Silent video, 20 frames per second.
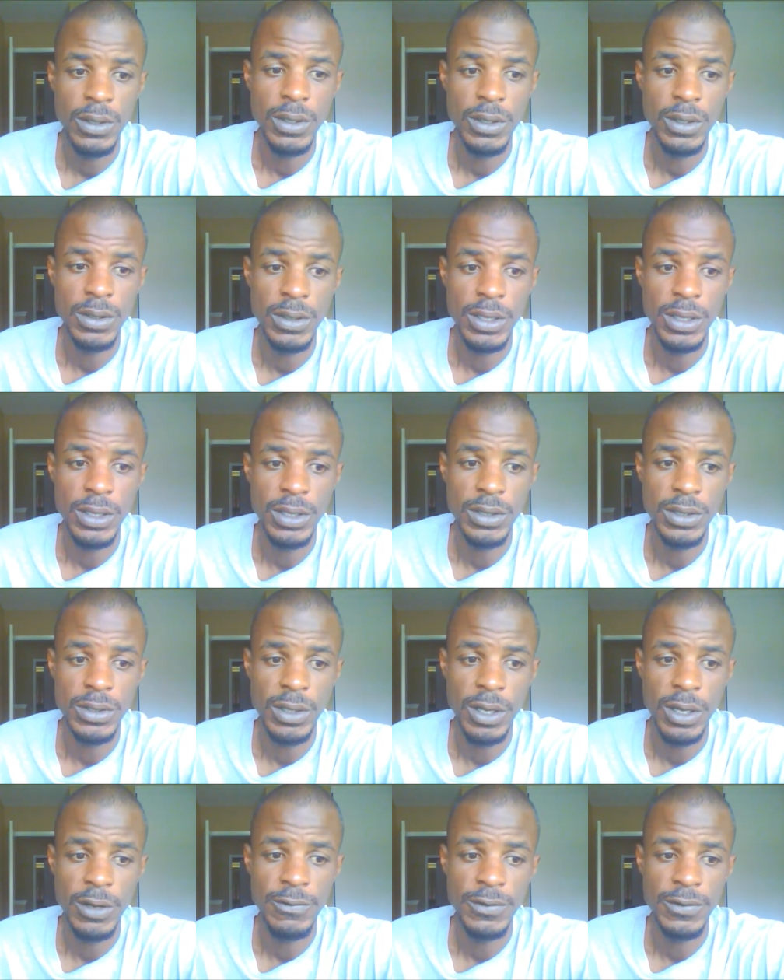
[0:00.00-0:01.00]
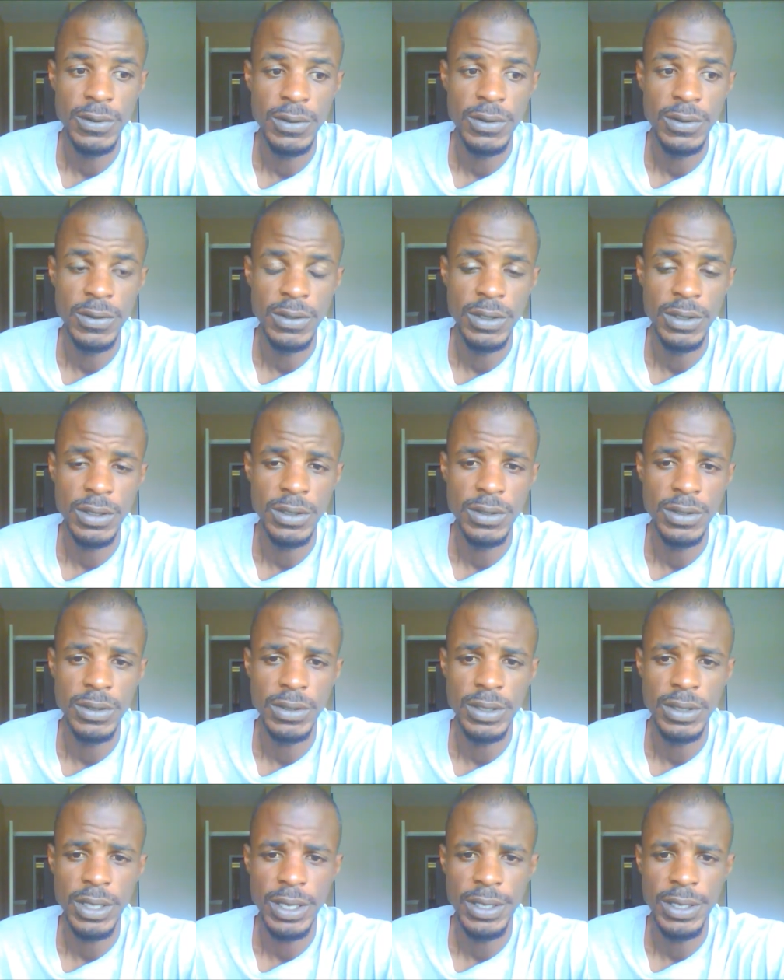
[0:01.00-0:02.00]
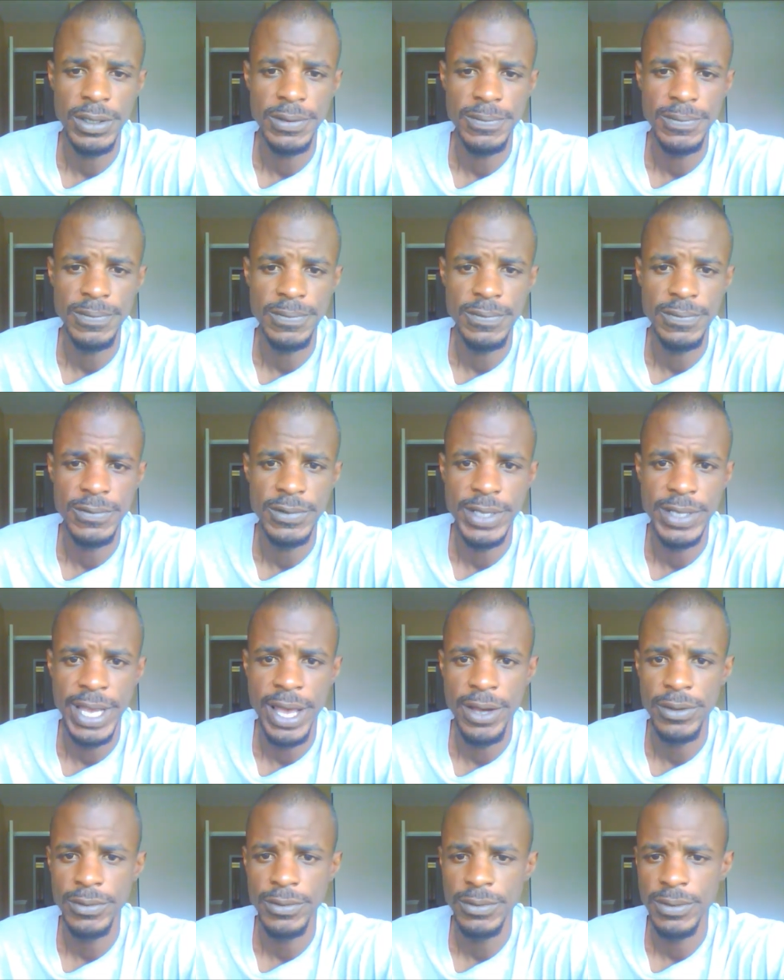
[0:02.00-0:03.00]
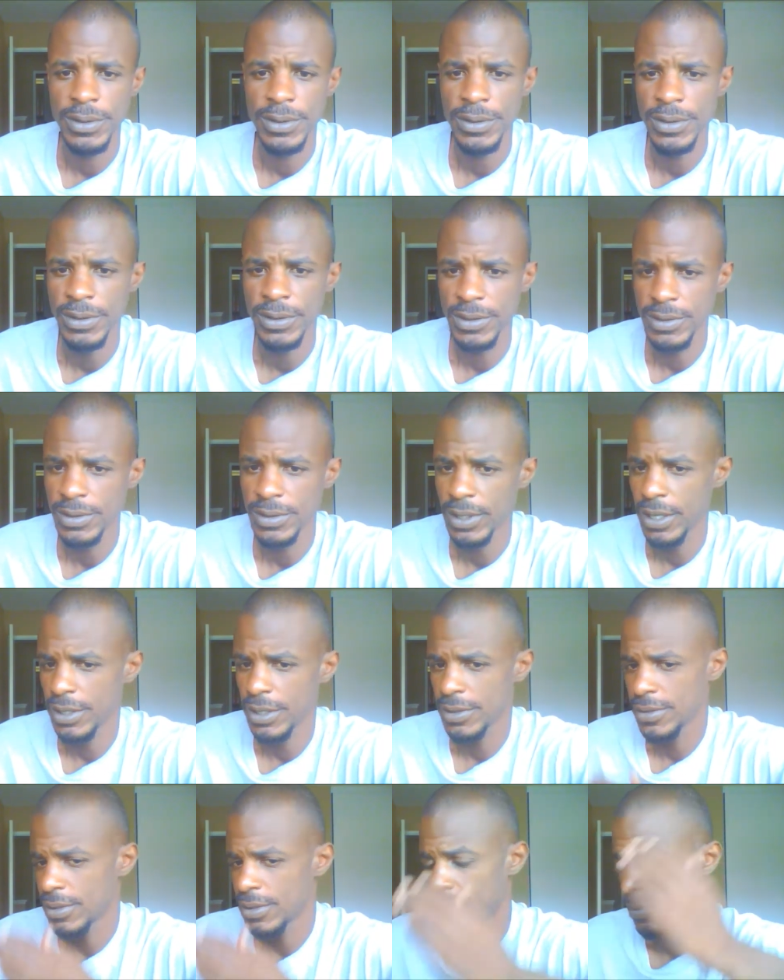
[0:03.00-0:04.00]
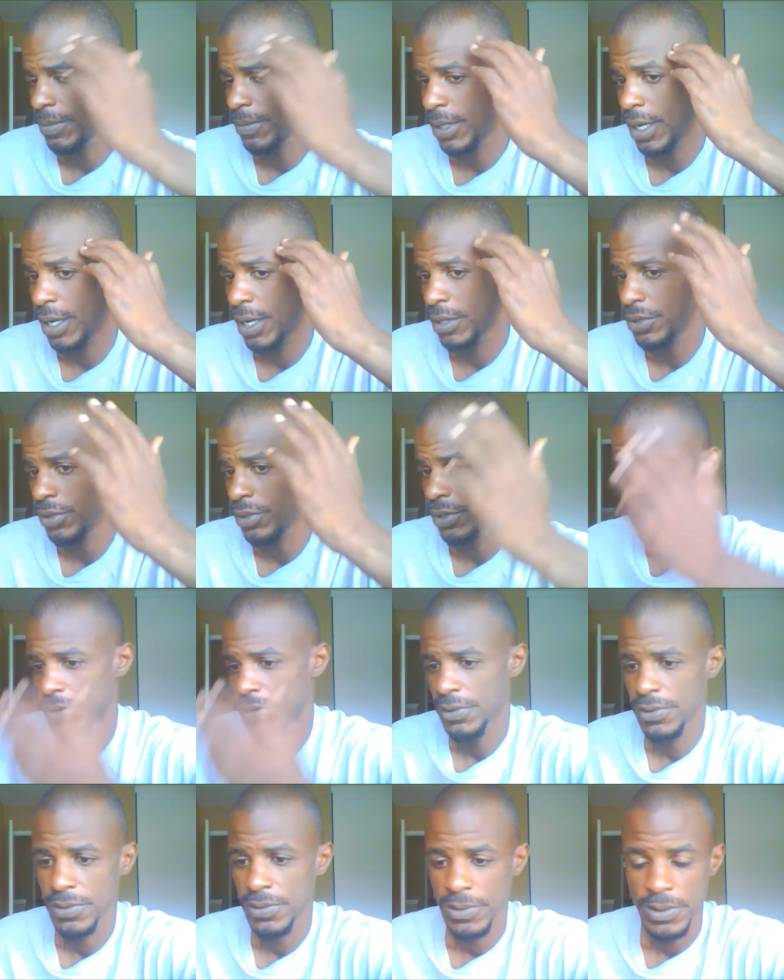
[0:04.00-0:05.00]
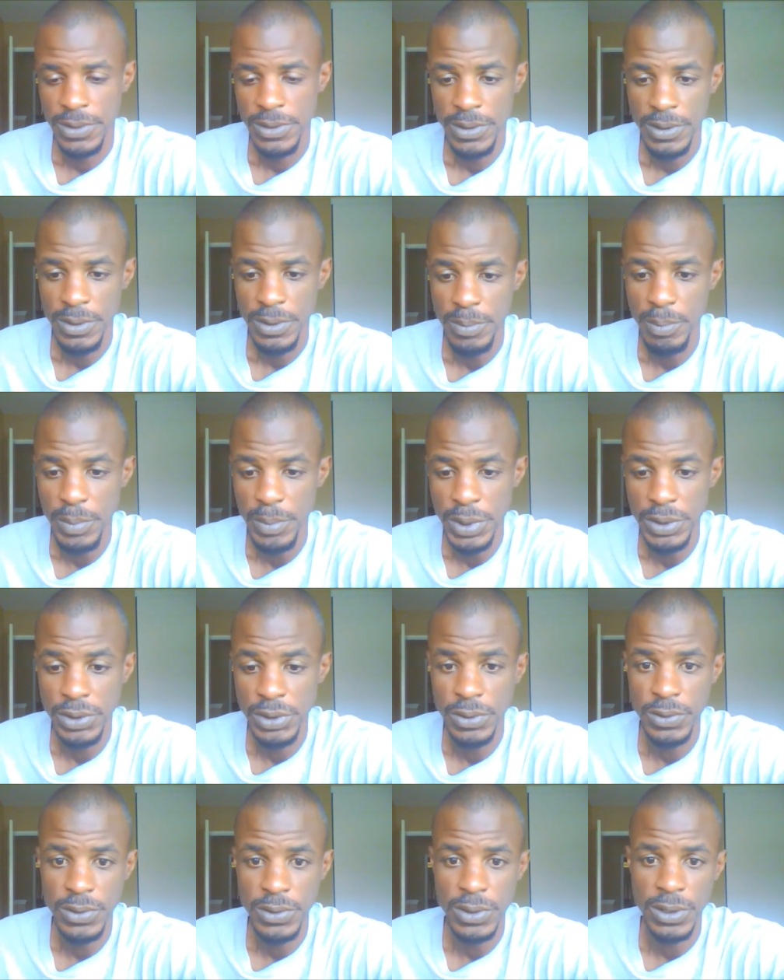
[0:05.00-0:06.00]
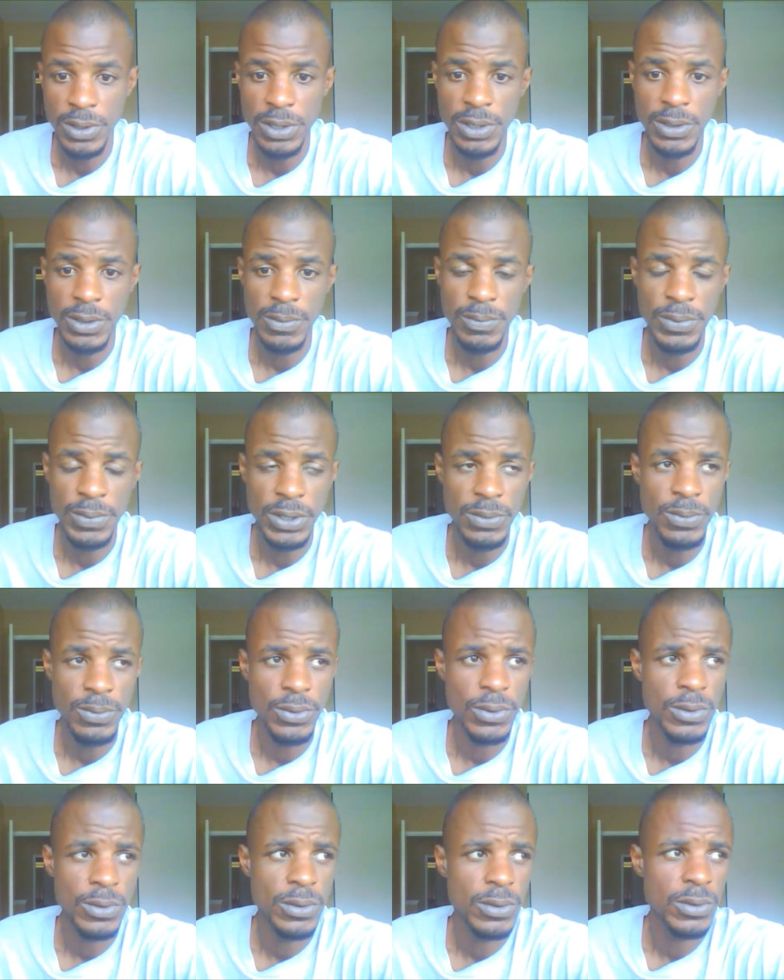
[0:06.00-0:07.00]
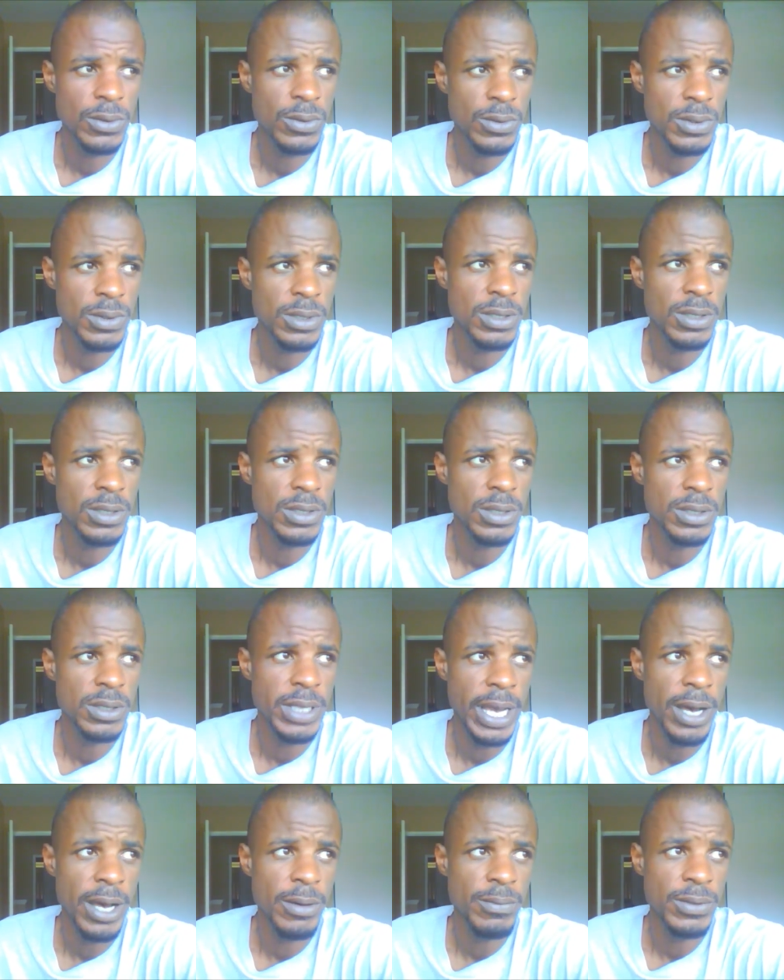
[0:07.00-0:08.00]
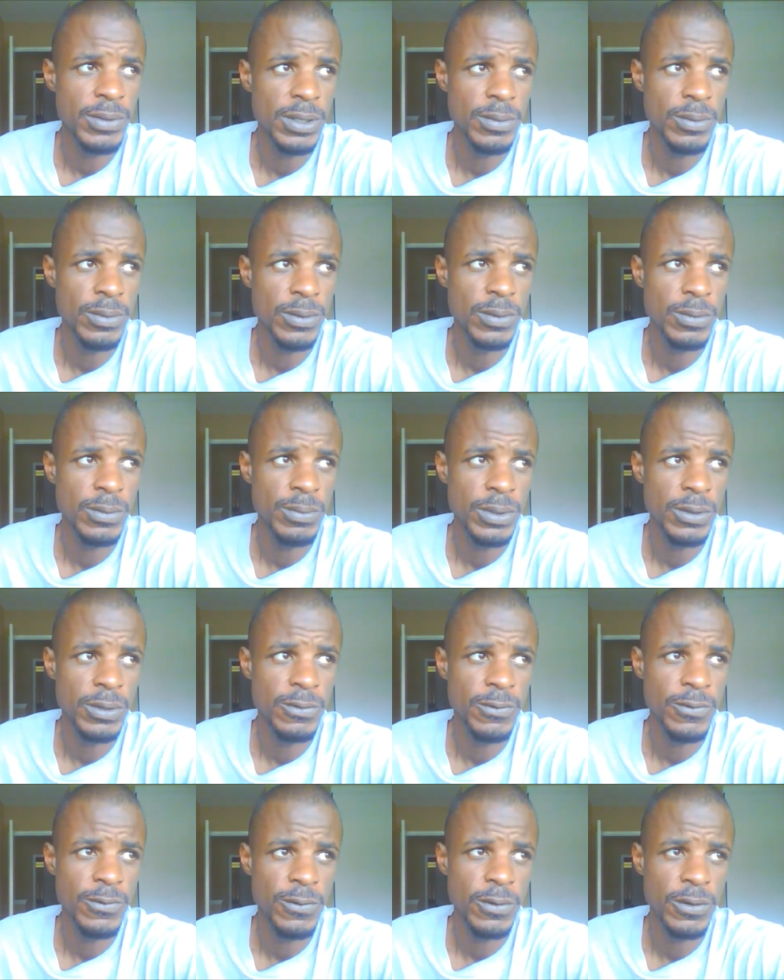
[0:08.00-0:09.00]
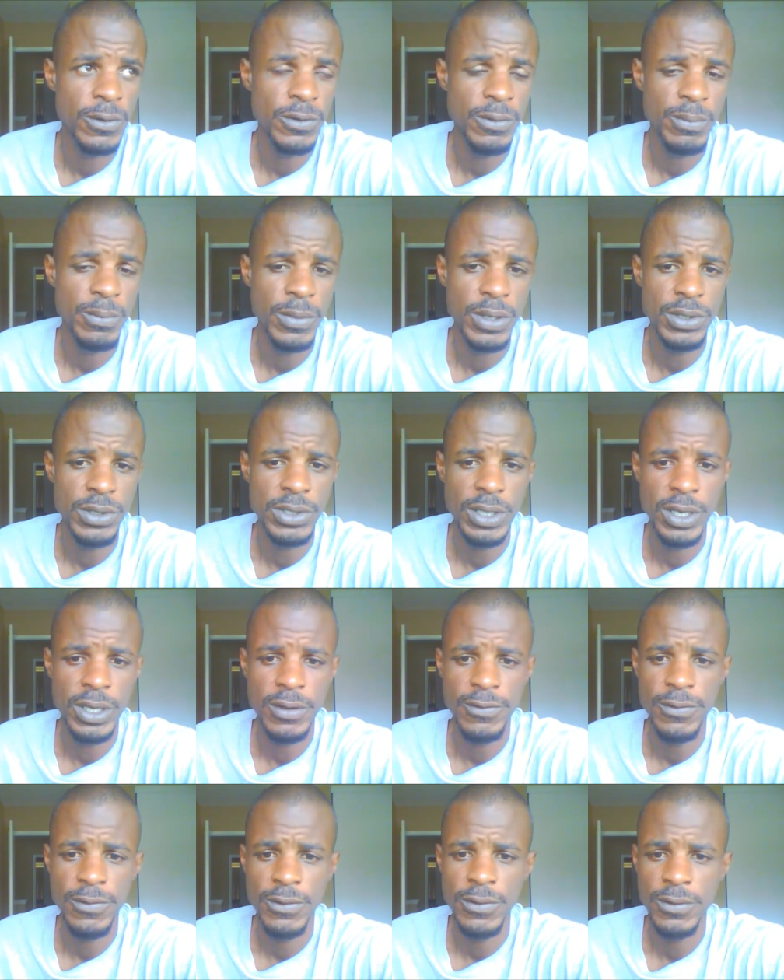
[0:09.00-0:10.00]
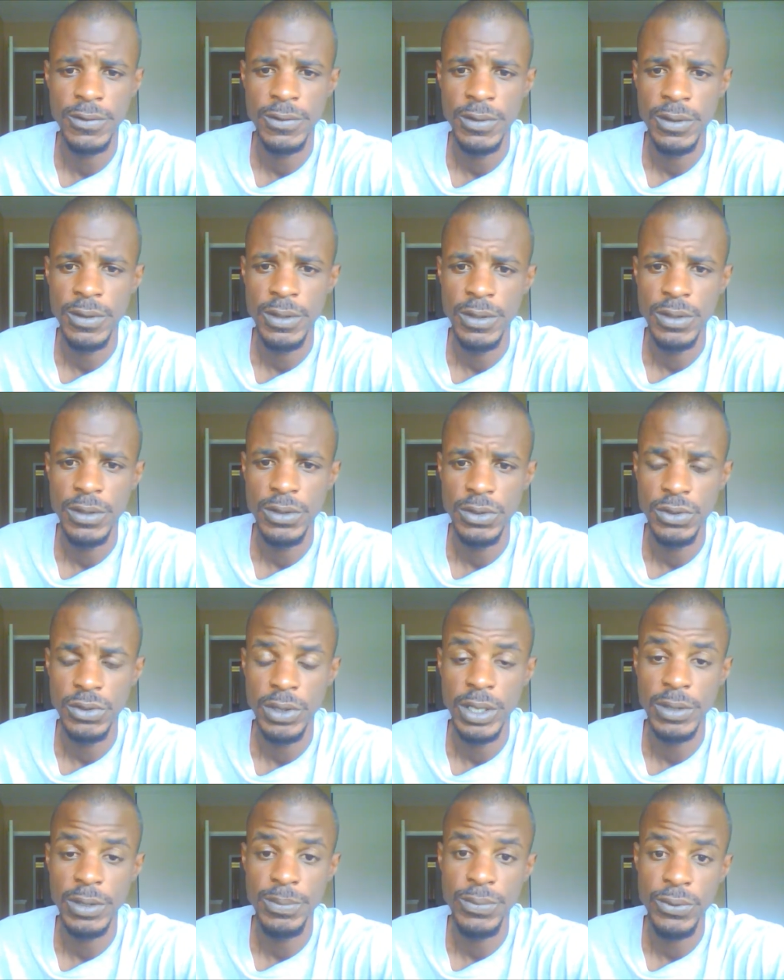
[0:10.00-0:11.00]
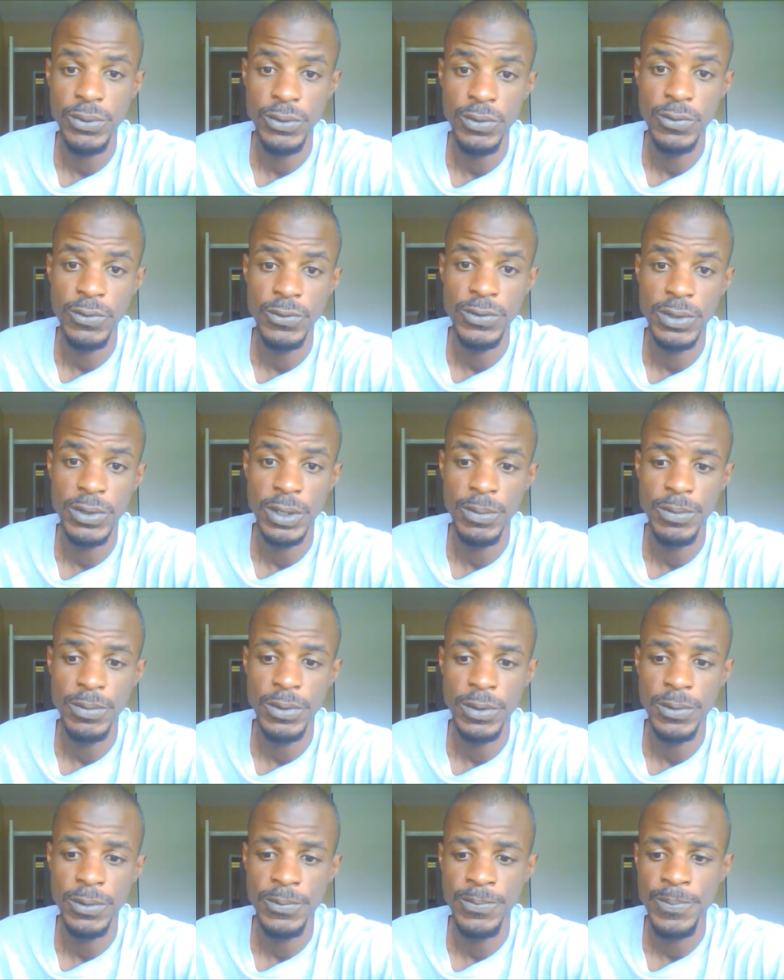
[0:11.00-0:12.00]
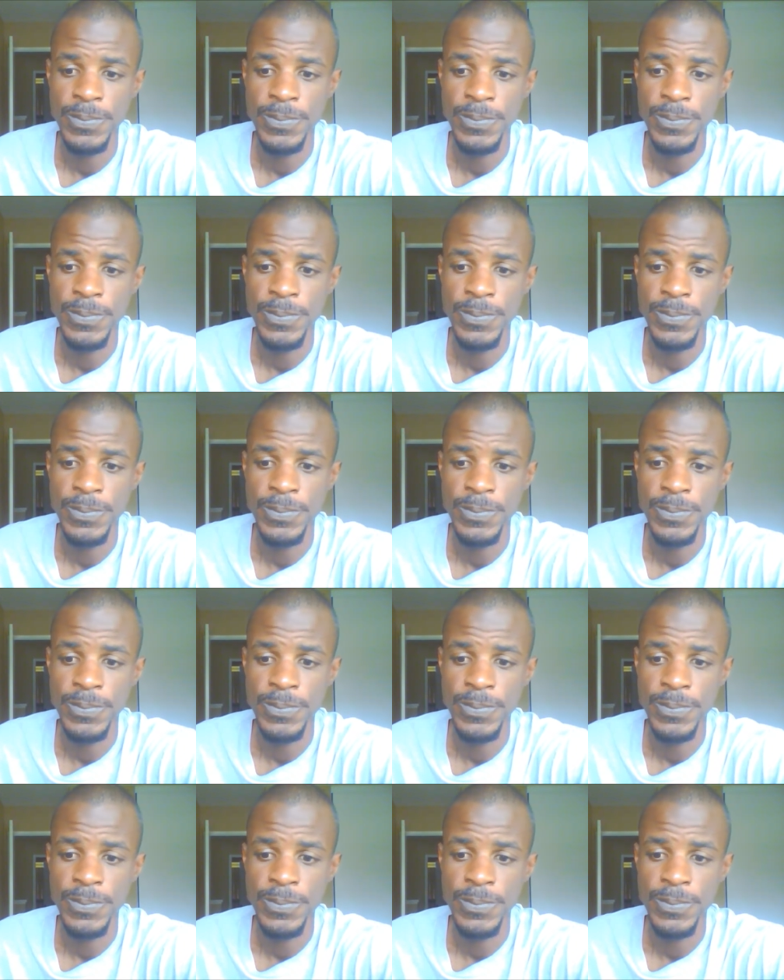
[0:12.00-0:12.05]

it does often indicate doubt. I think it's like a subconscious mental thing. People tend to doubt people putting forth much effort to try to prove something.